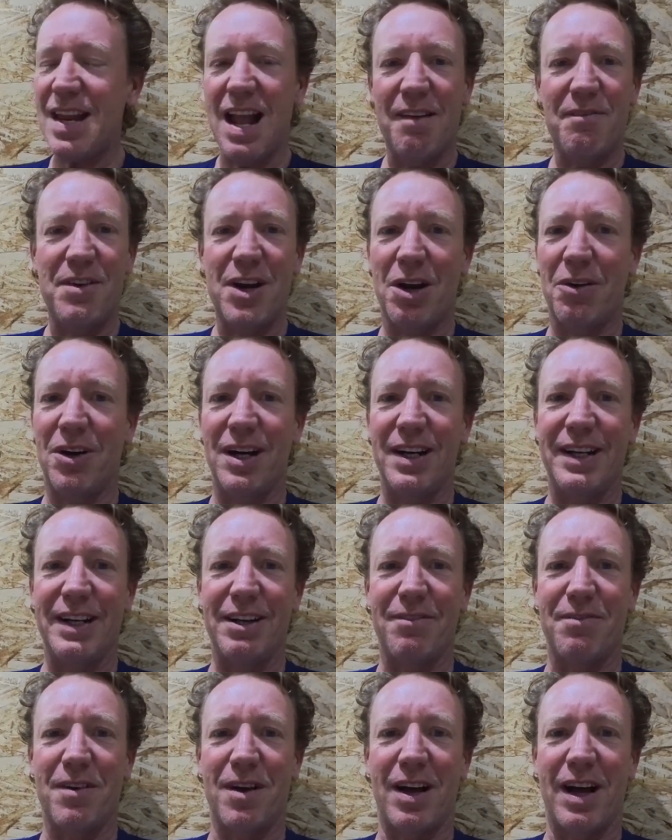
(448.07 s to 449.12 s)
I have no
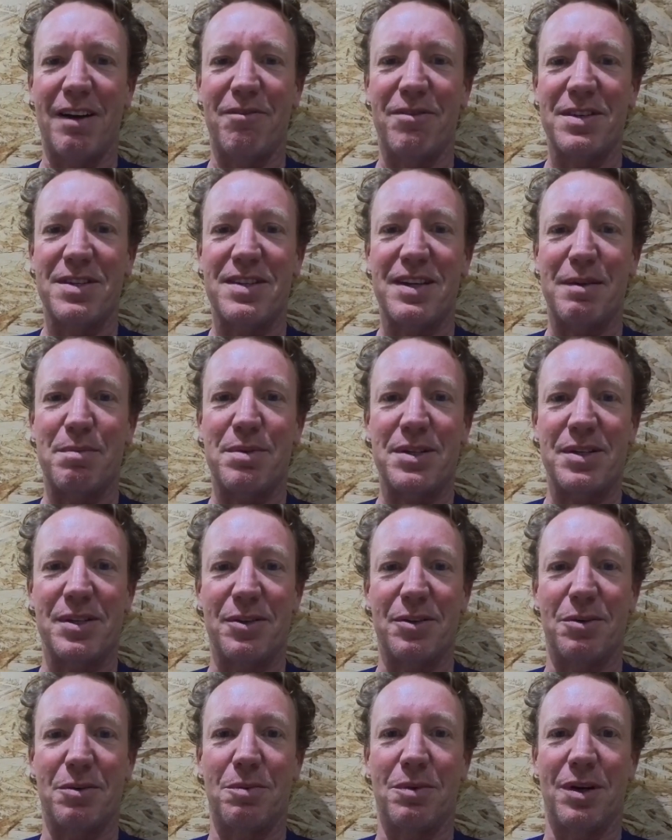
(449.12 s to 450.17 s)
idea if I'll have reception
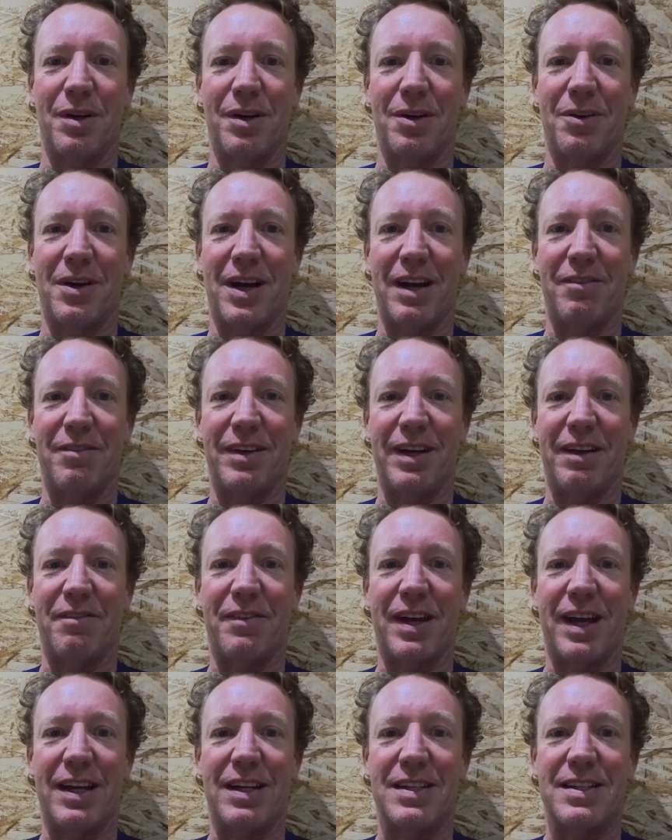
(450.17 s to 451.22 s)
or what I'll have in
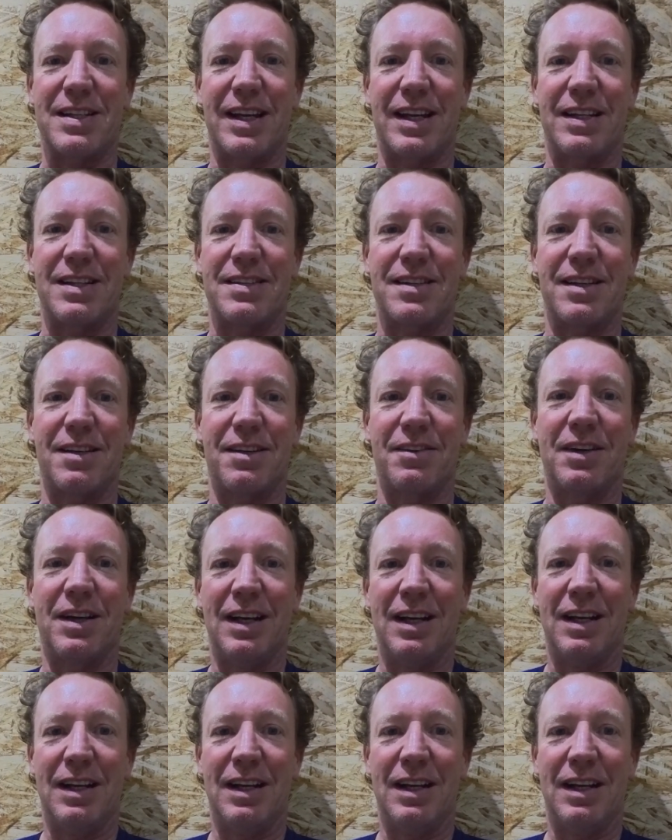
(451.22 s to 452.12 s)
Afghanistan, so